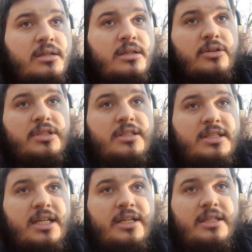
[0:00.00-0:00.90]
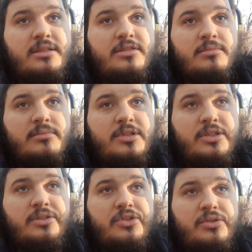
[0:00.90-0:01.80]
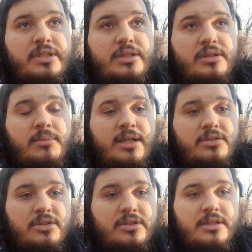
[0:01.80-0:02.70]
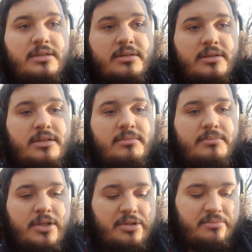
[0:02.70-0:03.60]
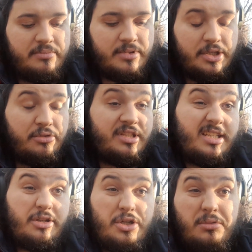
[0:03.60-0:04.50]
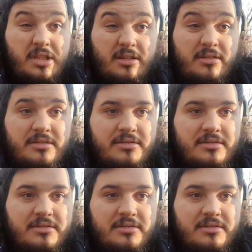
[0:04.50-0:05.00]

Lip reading: Utilitarianism turns you into a monster, a util.